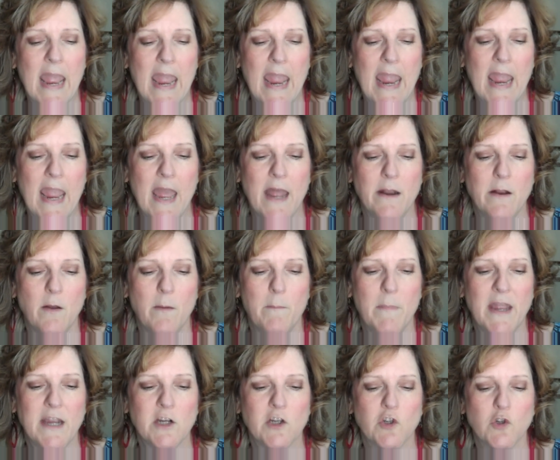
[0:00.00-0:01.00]
and
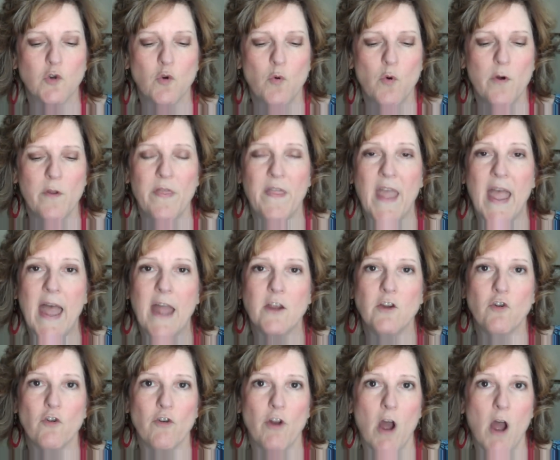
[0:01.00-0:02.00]
make sure
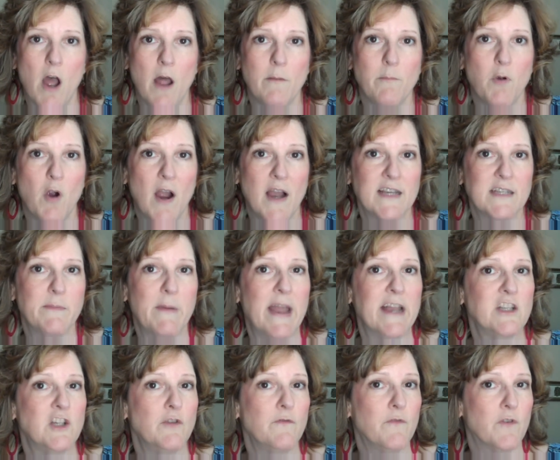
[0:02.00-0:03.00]
that you're not price
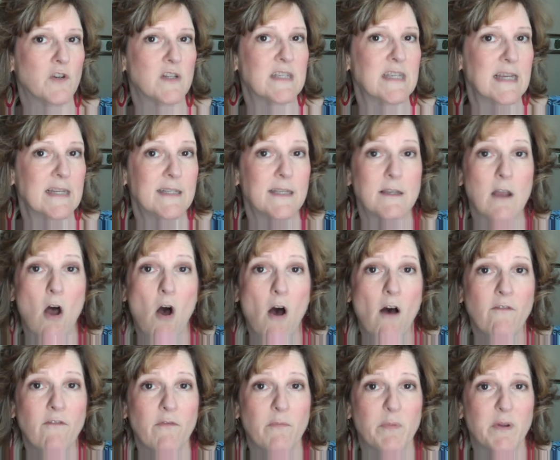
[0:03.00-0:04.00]
matching for cents
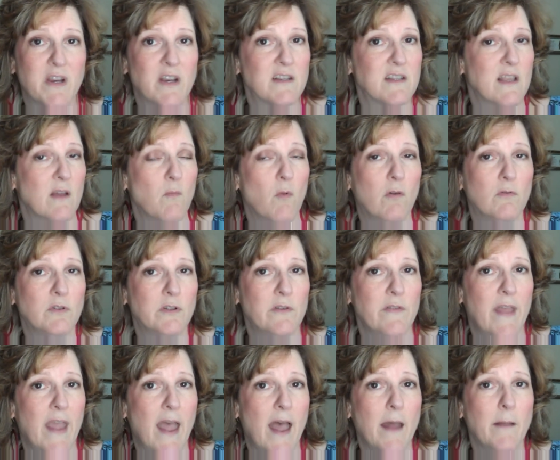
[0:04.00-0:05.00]
off because they won't do
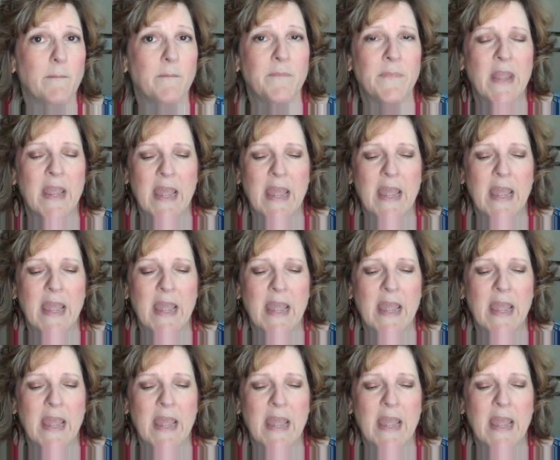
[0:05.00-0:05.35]
that.